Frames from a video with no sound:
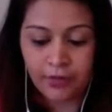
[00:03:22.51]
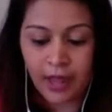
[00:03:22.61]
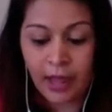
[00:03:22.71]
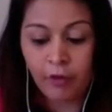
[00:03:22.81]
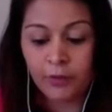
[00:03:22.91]

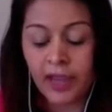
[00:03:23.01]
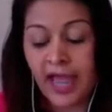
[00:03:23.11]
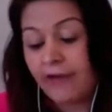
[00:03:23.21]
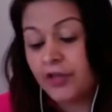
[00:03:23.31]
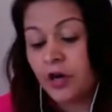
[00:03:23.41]
I want my
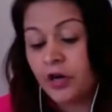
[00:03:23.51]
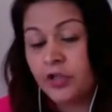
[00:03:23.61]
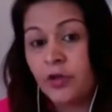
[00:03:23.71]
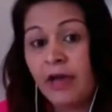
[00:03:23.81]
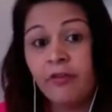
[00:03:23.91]
avatar
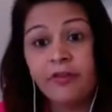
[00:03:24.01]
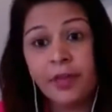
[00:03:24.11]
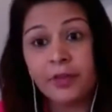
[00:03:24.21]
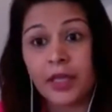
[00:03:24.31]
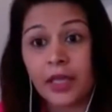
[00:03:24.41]
to have a
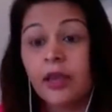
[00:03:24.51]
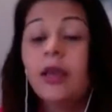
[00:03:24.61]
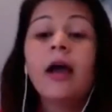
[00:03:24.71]
family.